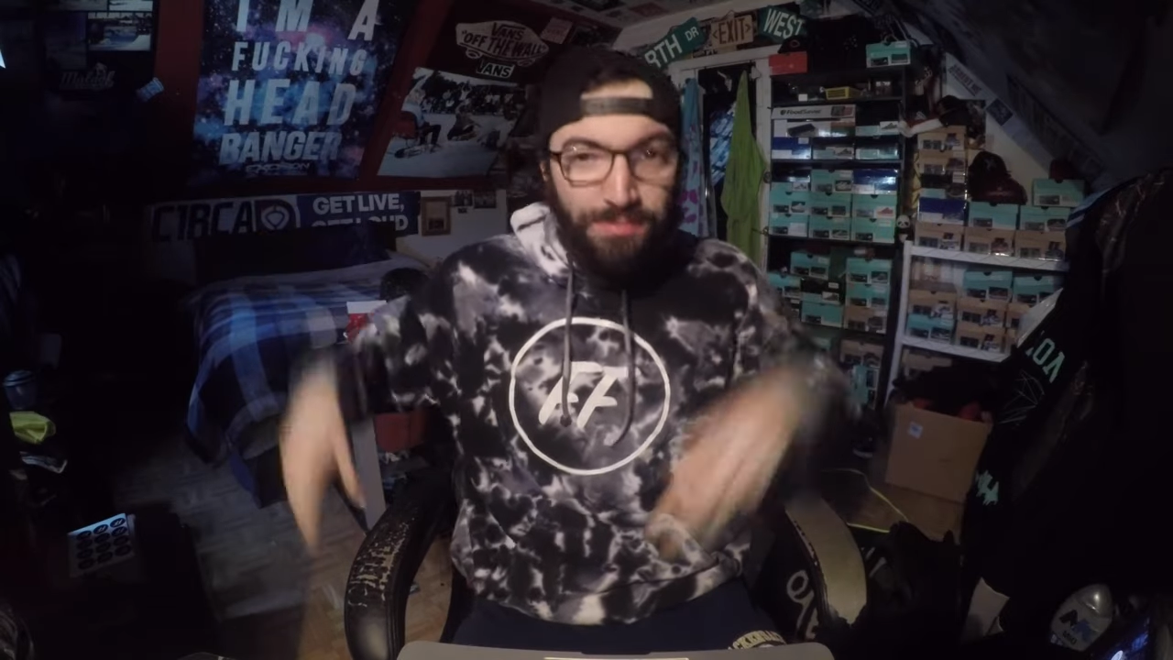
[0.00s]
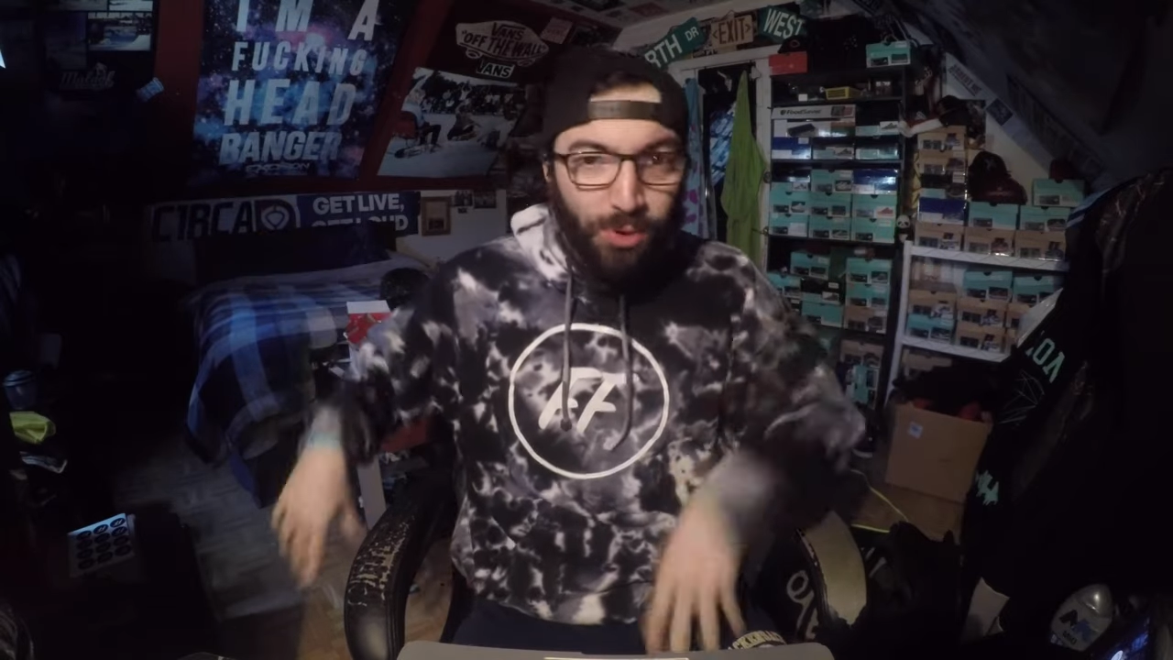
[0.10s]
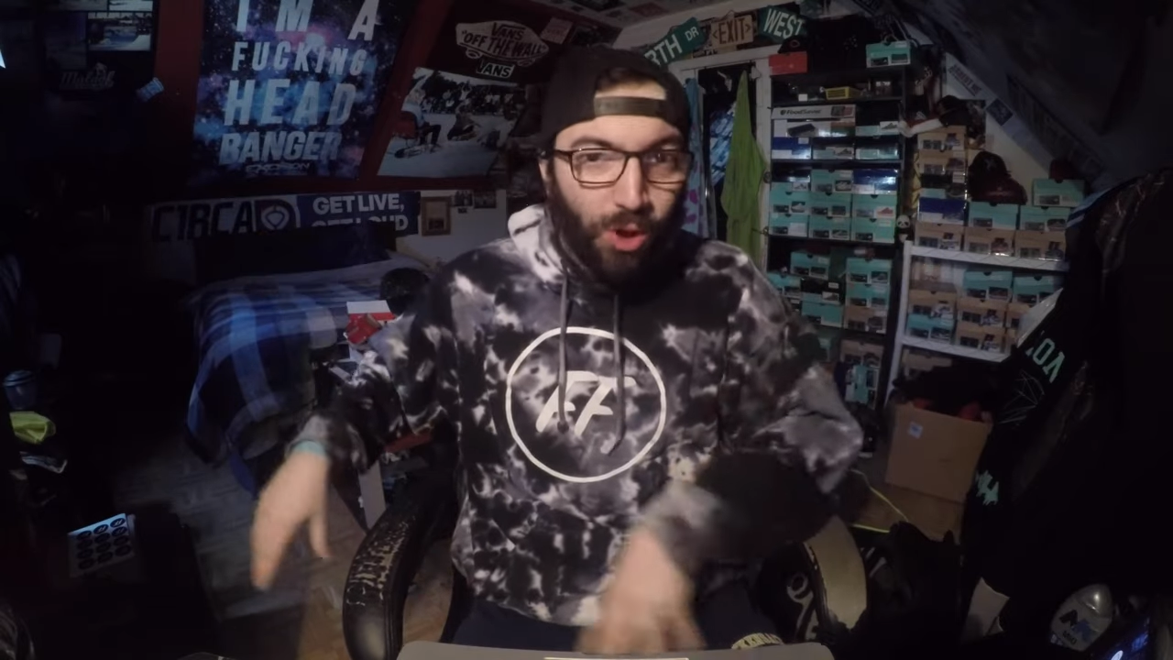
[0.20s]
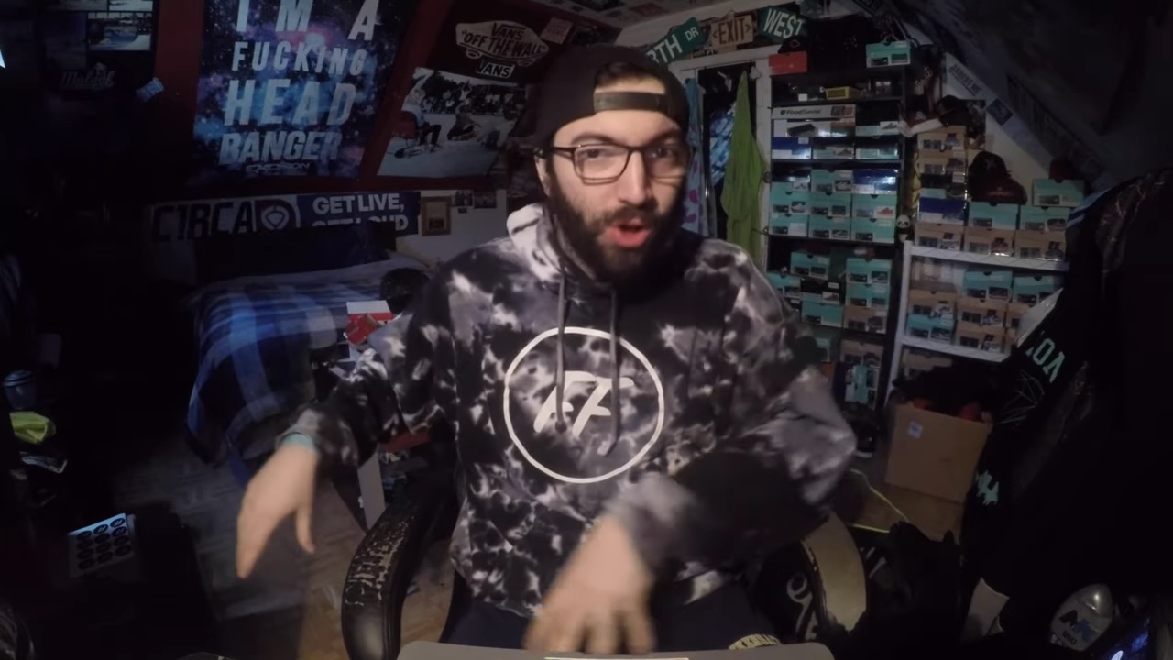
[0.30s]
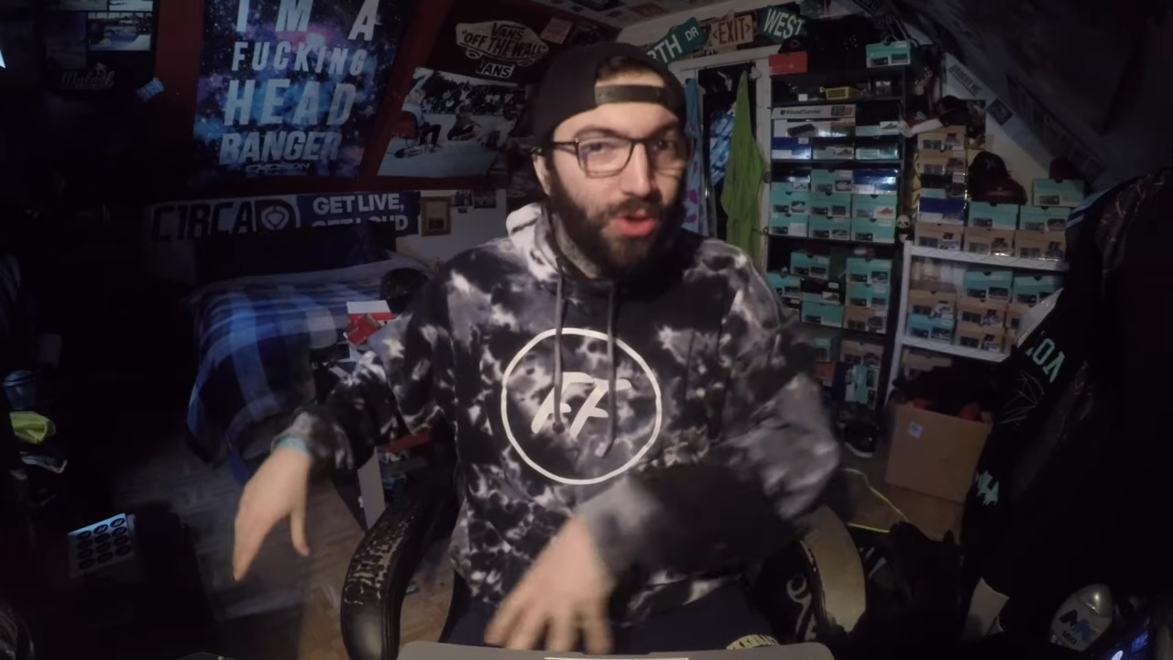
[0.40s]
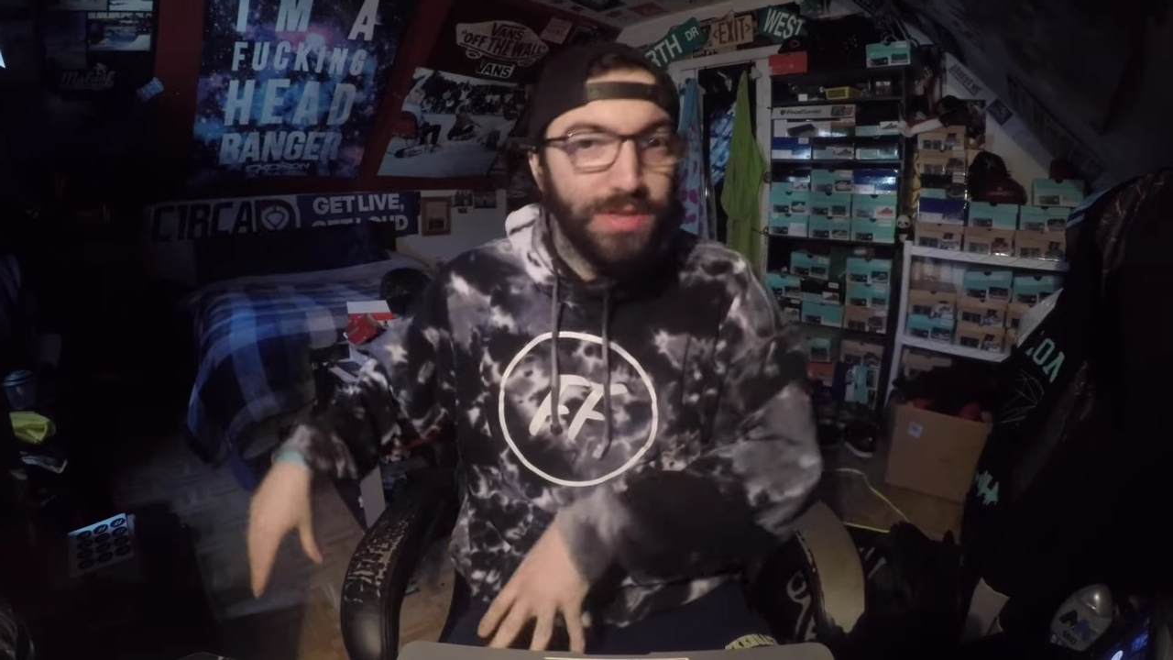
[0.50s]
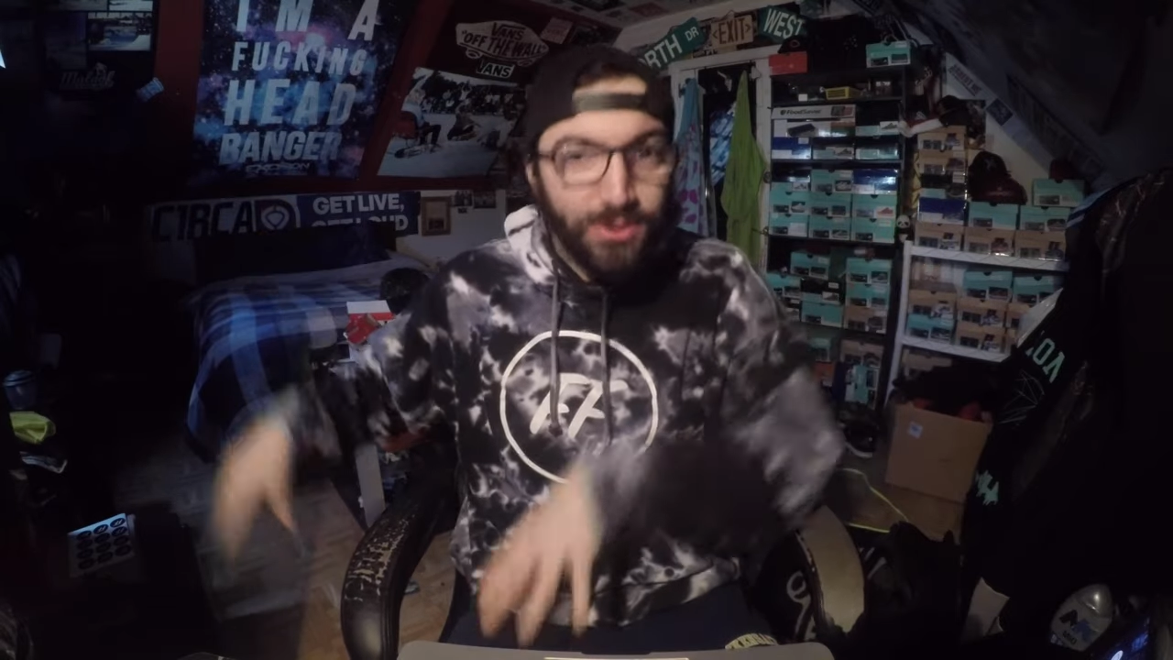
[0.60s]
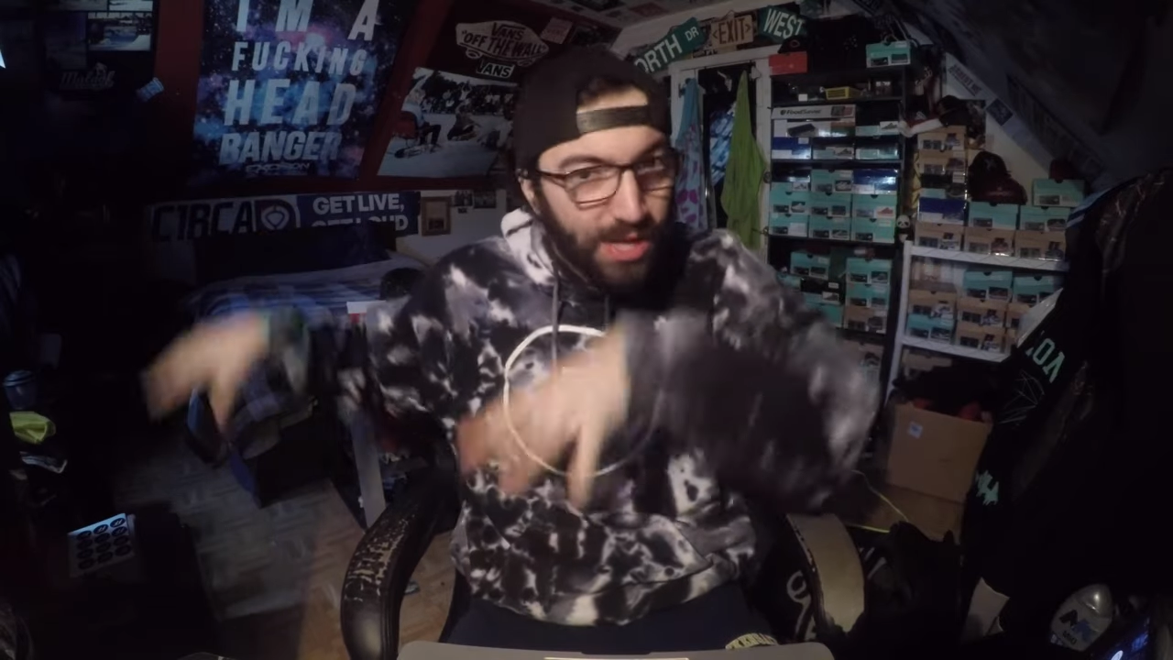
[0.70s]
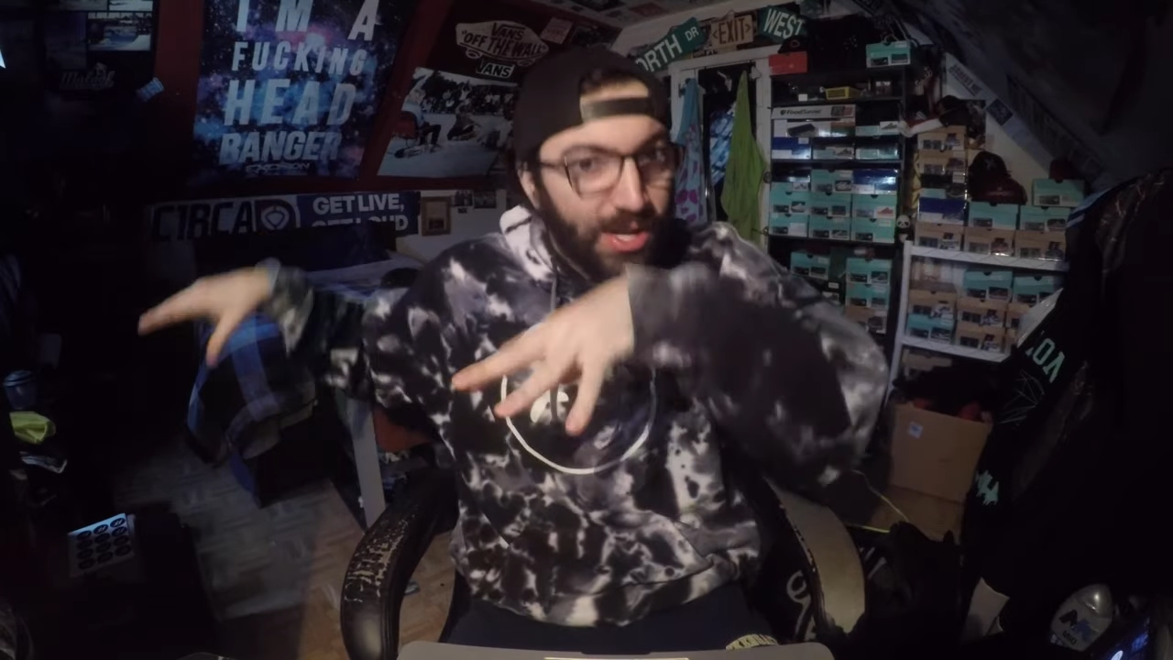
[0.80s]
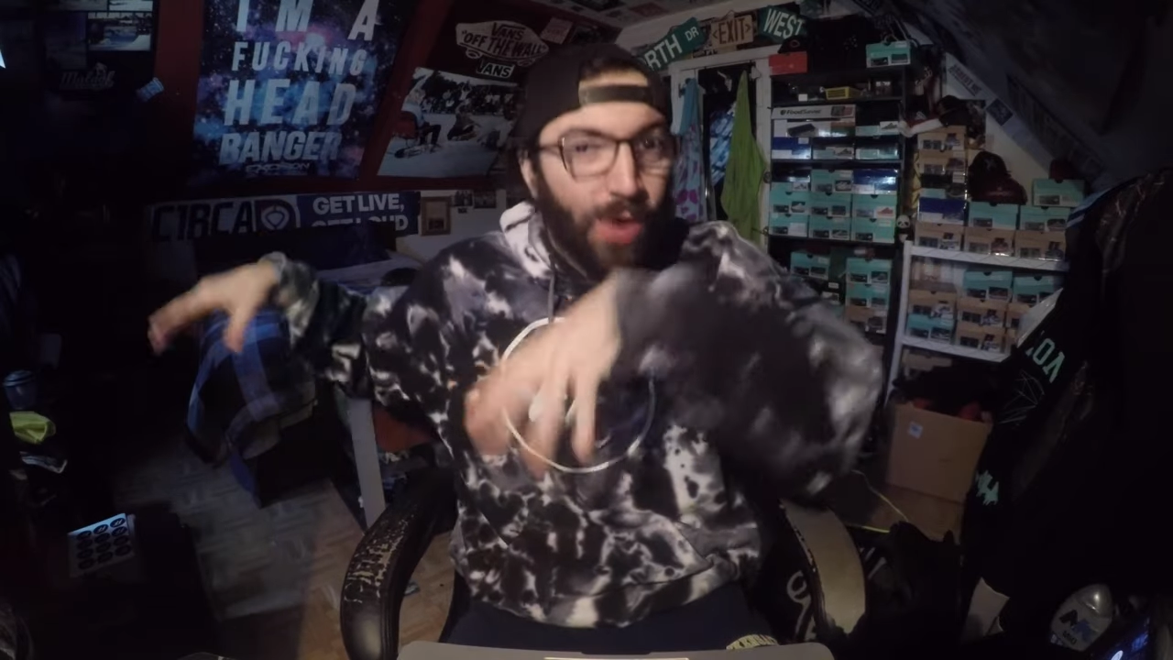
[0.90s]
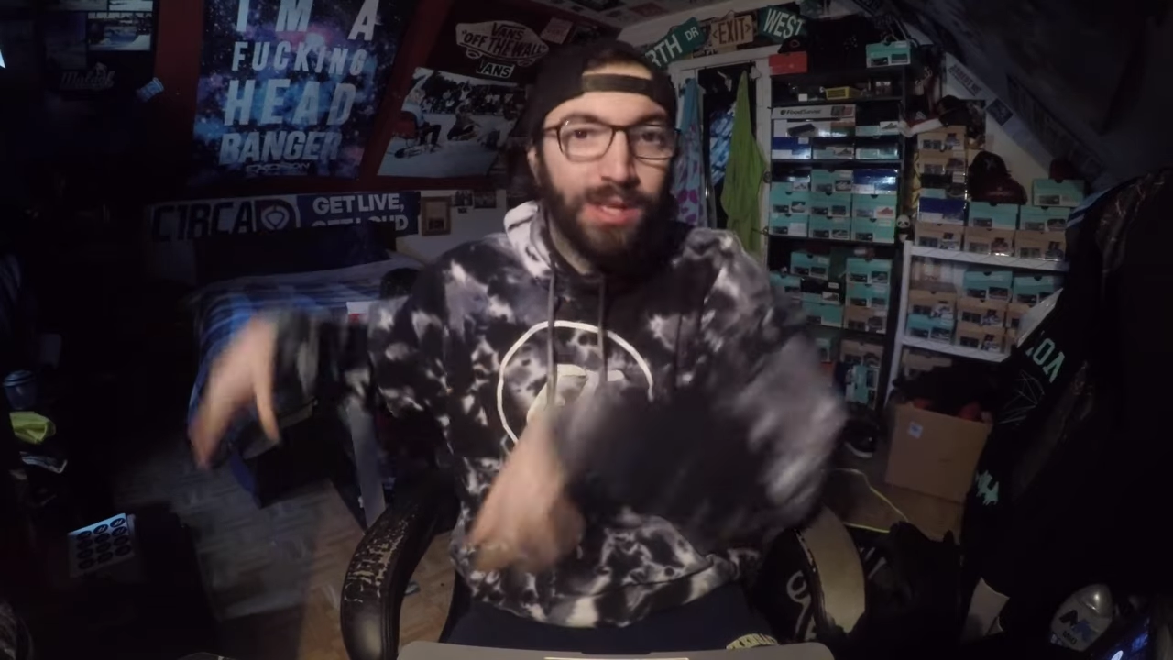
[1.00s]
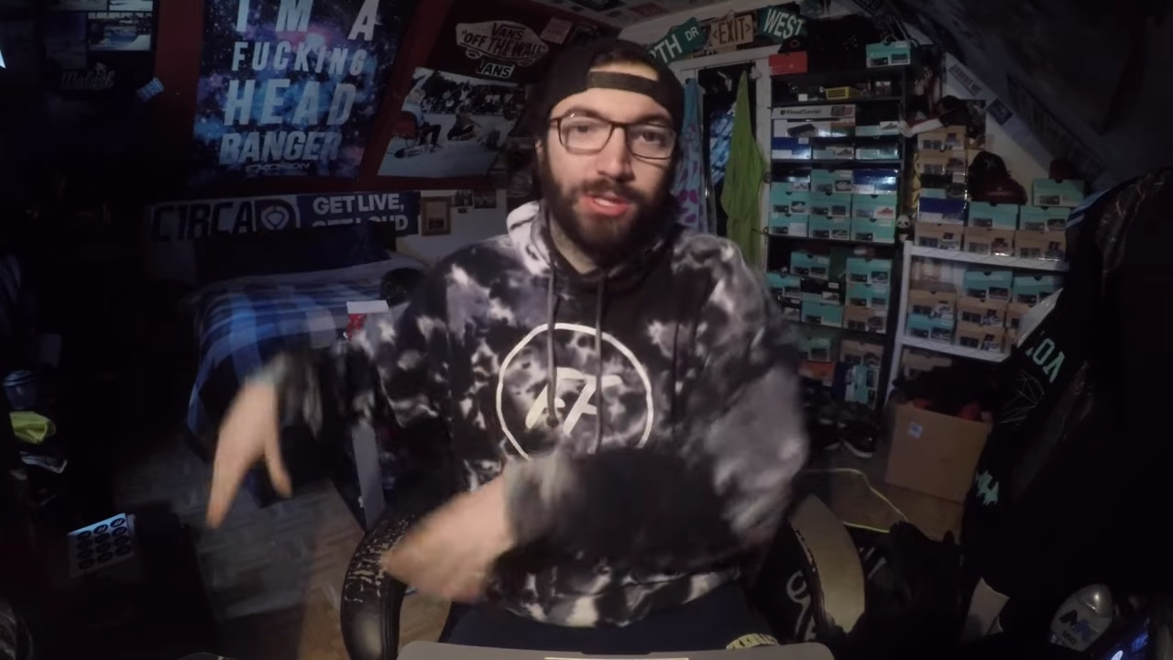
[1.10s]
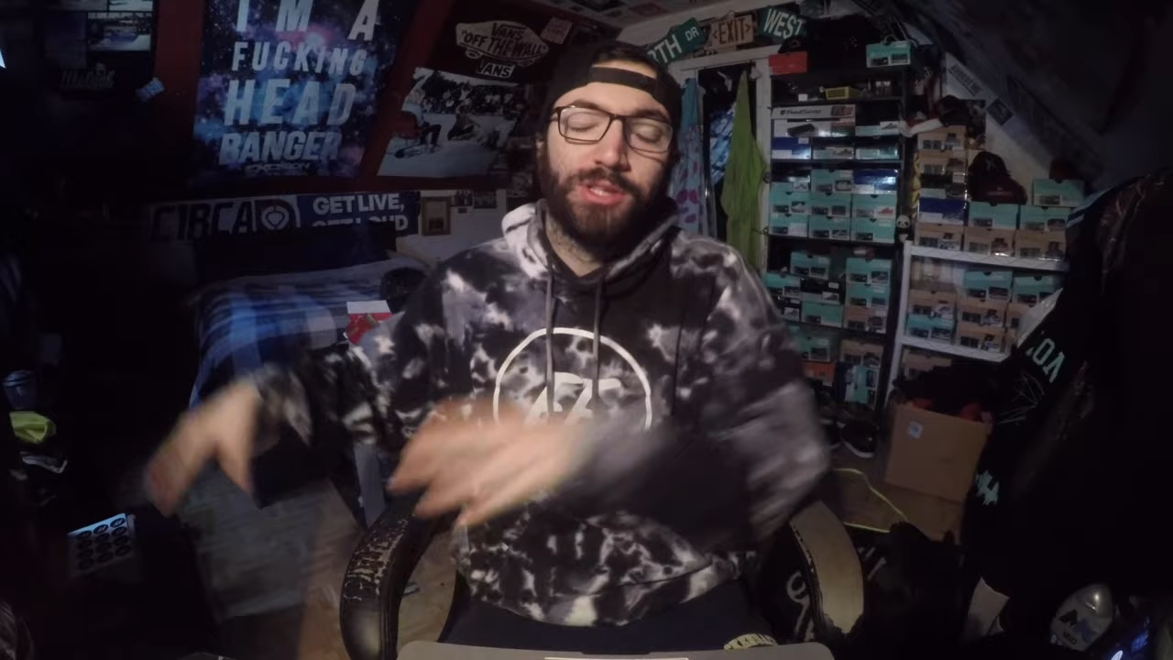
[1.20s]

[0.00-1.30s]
pool you can go into.